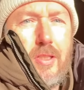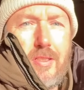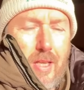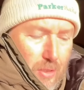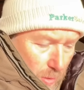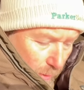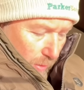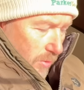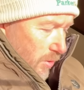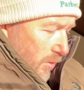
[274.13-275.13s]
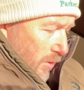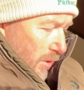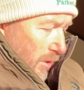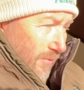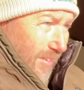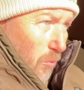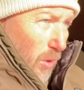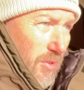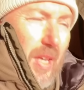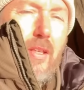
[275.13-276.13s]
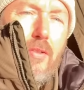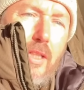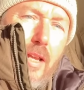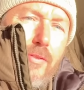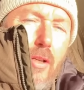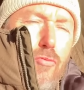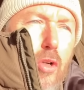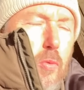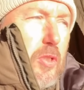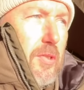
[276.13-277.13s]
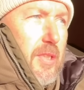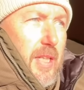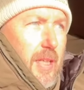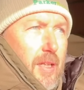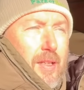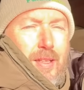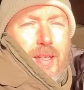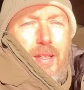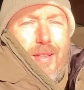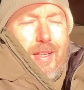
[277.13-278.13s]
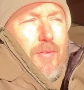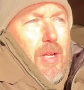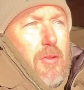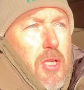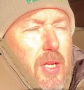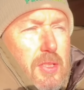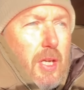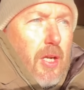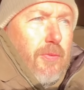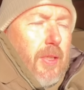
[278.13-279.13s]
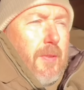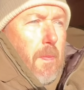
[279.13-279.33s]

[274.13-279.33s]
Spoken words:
to tell you about. I had one take on the left hand rod, which is the zig, and I've now changed it over.